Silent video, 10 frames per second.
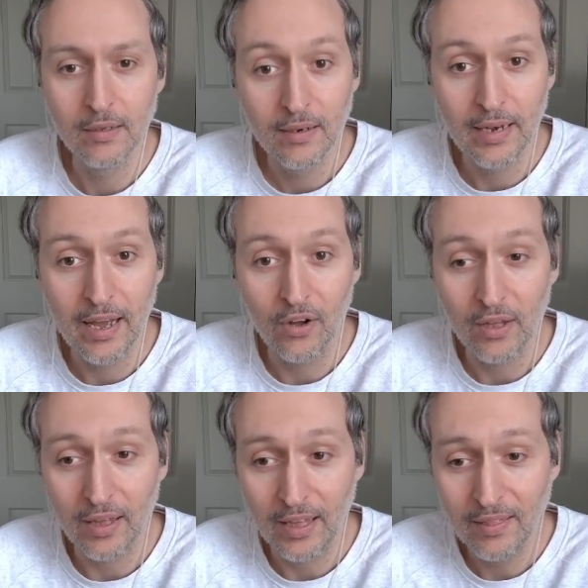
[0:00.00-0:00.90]
Now,
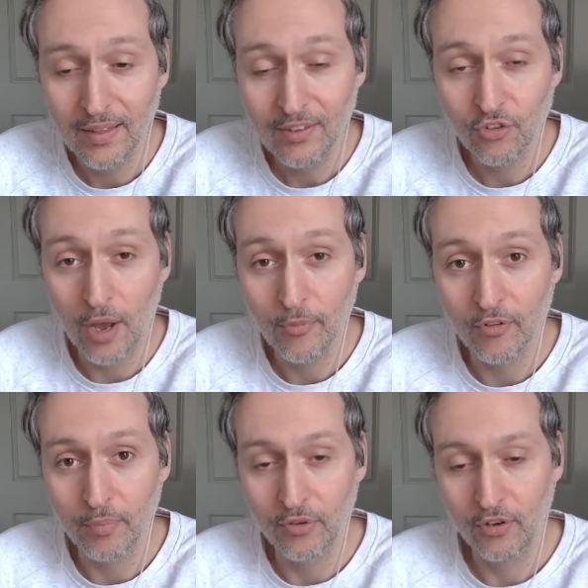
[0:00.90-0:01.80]
in these types of
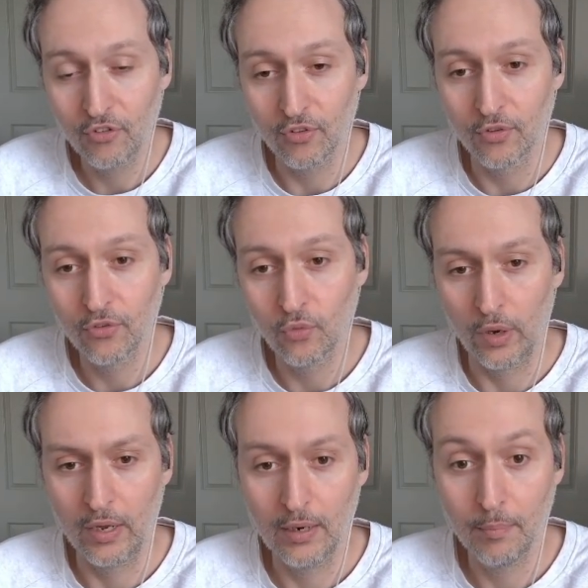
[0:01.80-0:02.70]
positions,
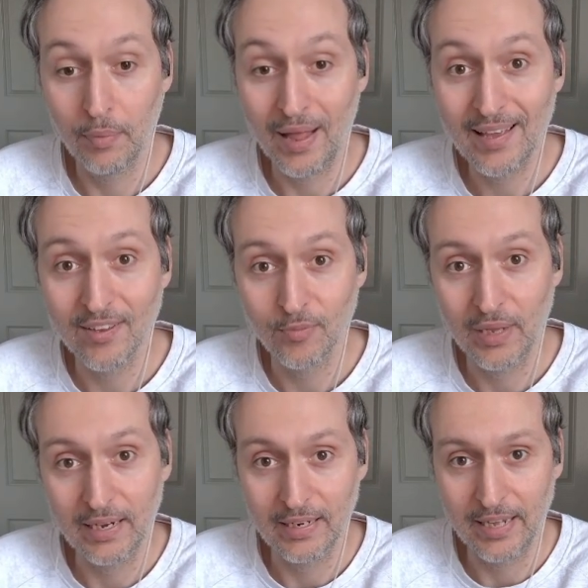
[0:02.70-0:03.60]
when black has
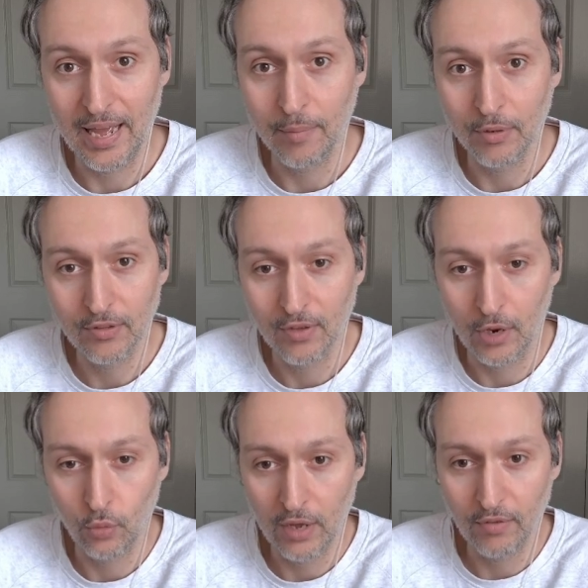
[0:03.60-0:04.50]
played a gambit
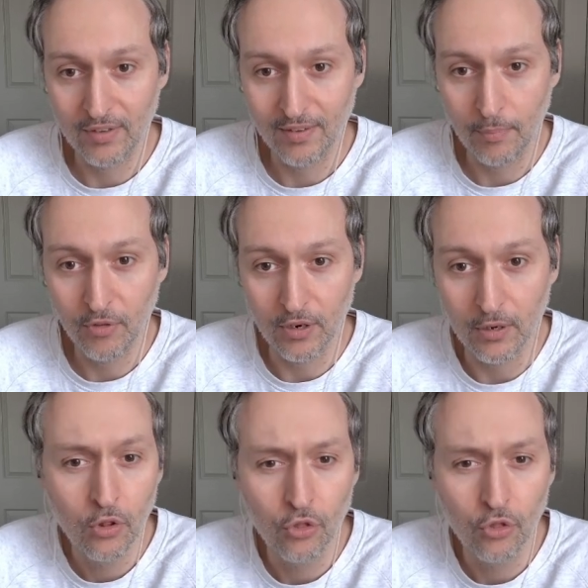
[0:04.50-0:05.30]
and we have accepted it,